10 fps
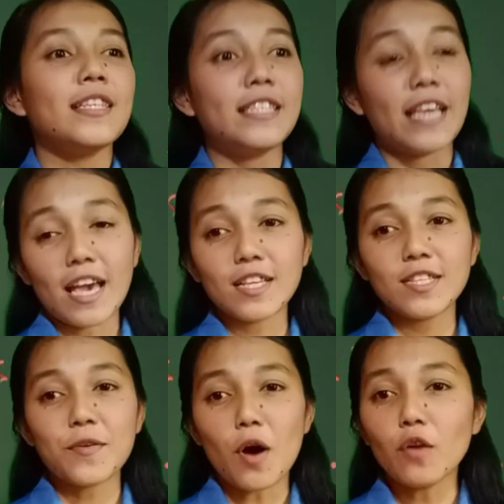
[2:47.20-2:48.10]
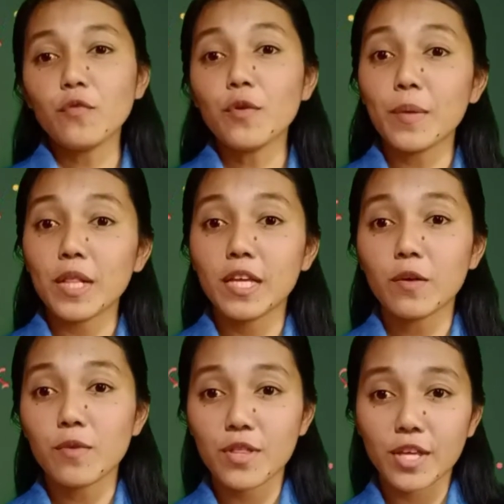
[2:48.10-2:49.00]
Yes, you are familiar
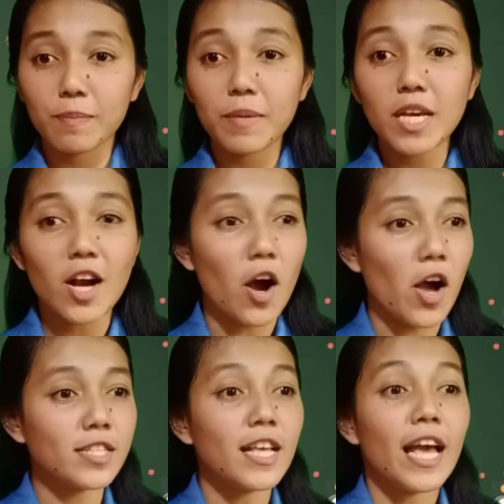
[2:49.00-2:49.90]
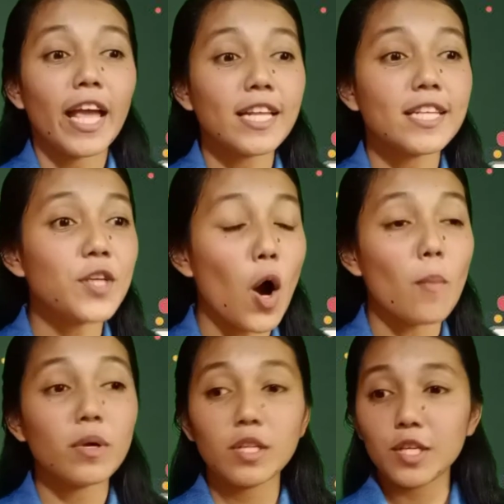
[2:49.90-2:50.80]
with it because it is
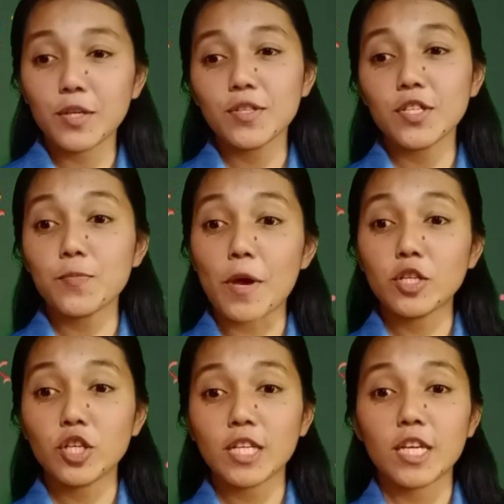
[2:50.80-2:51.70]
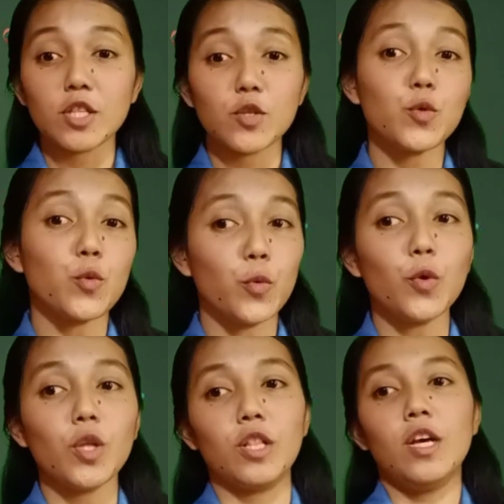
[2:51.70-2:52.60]
commonly used especially in
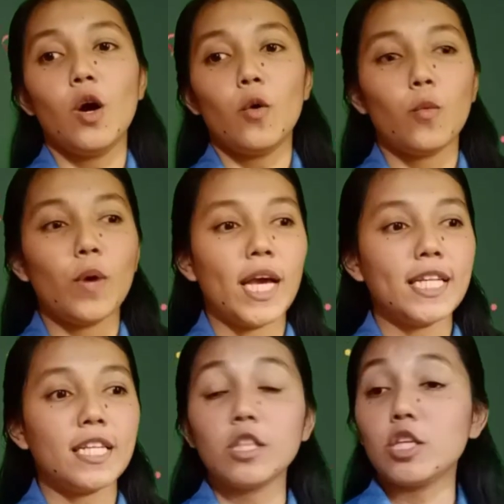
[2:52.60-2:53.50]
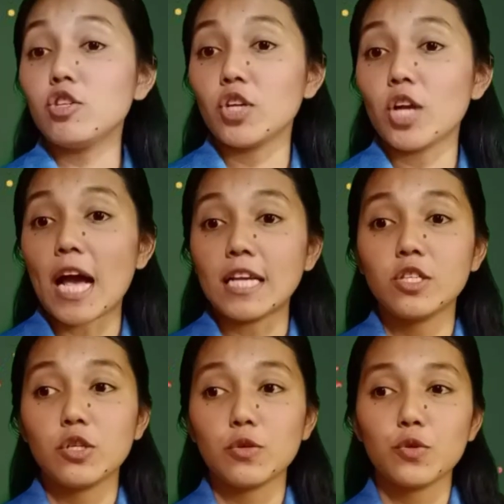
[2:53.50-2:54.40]
school when the teacher
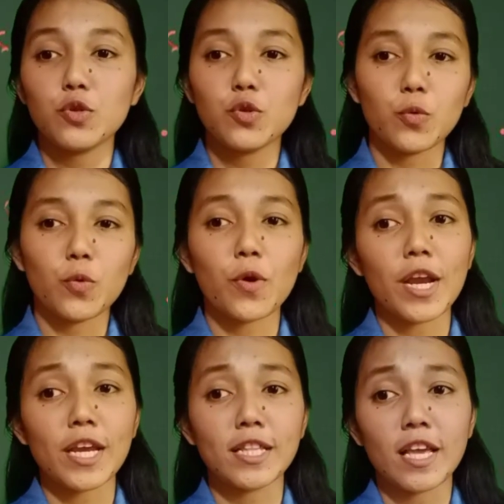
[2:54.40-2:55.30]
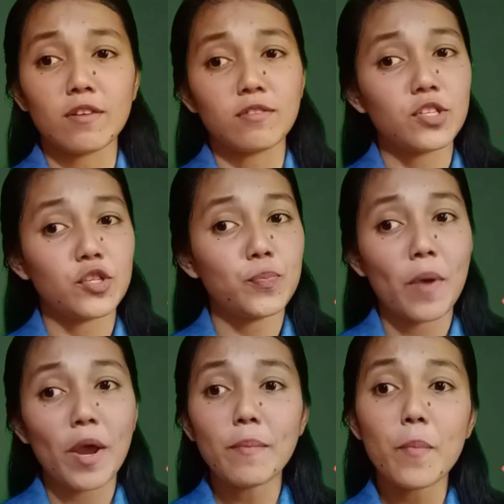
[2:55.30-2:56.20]
asks you to create a research
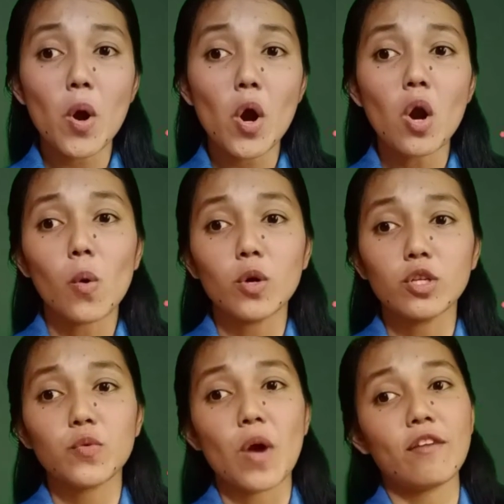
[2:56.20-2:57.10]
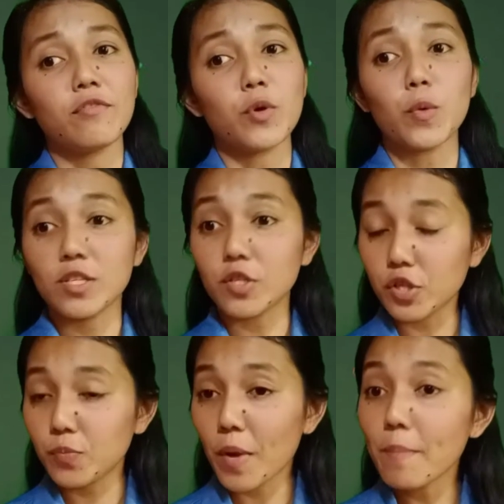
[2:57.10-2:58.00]
paper or to have your research
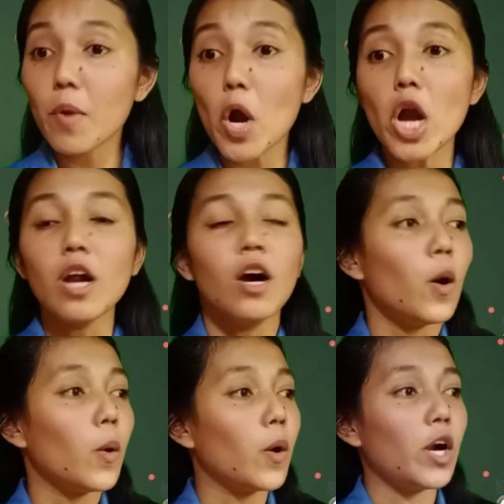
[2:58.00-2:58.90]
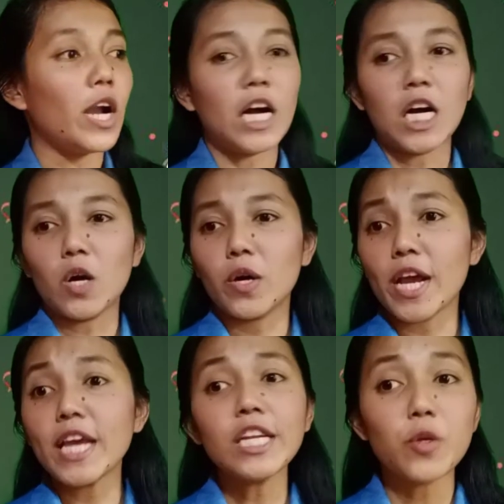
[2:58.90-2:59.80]
paper or
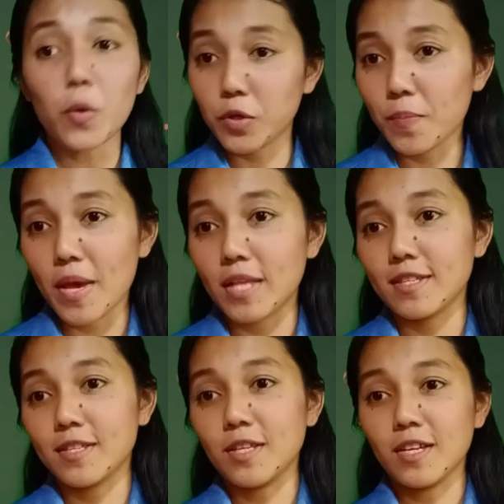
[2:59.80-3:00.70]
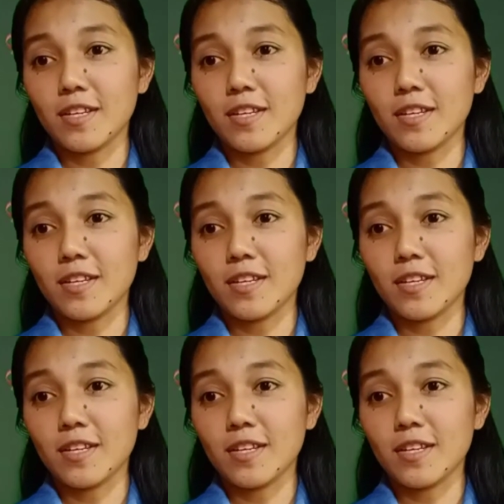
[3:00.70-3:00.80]
any documents,